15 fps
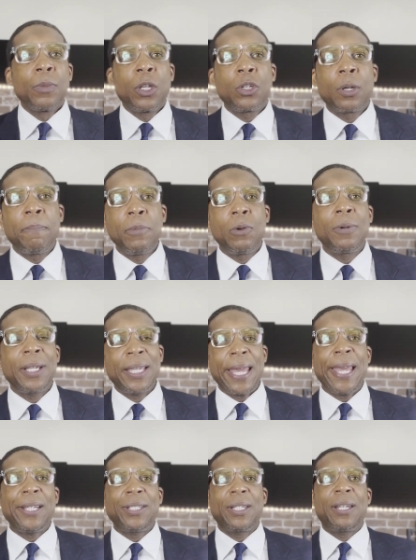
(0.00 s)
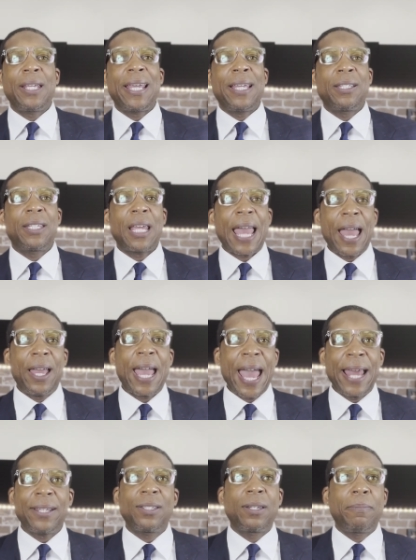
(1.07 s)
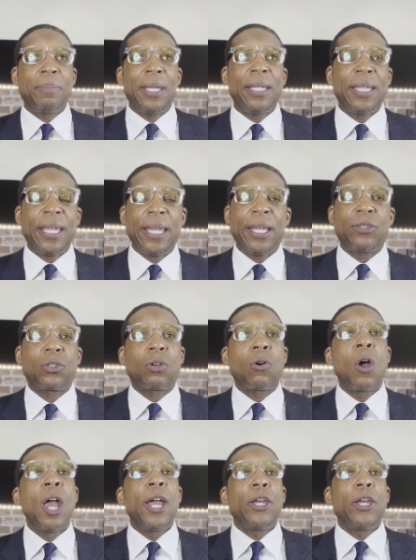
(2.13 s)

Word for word: communication is has to be key so